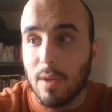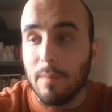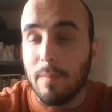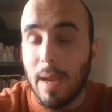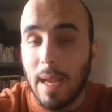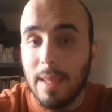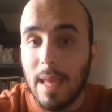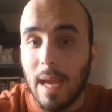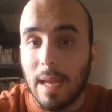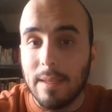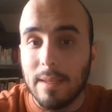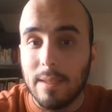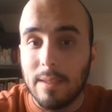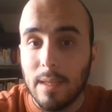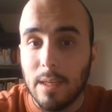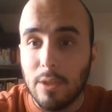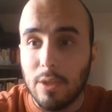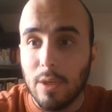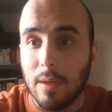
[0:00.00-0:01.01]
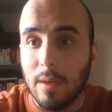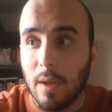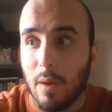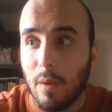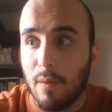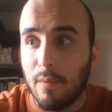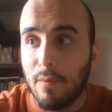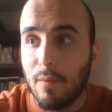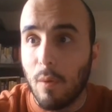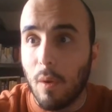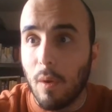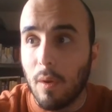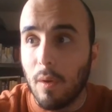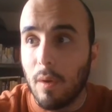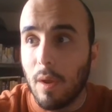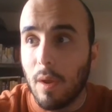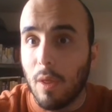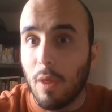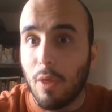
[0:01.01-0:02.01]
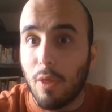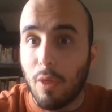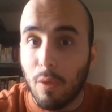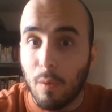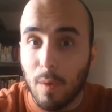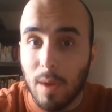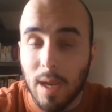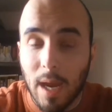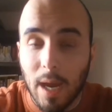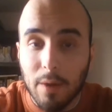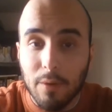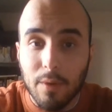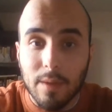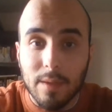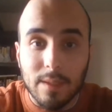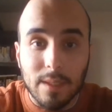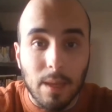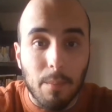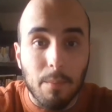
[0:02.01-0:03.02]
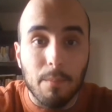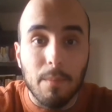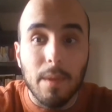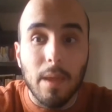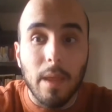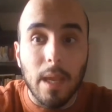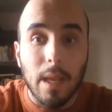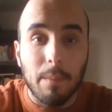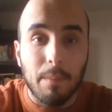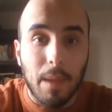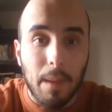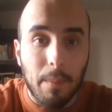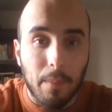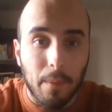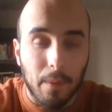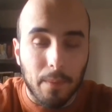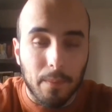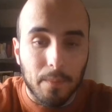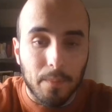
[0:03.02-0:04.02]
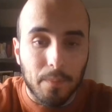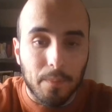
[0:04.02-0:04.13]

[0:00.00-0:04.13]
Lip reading: made that decision for 300 and some million people.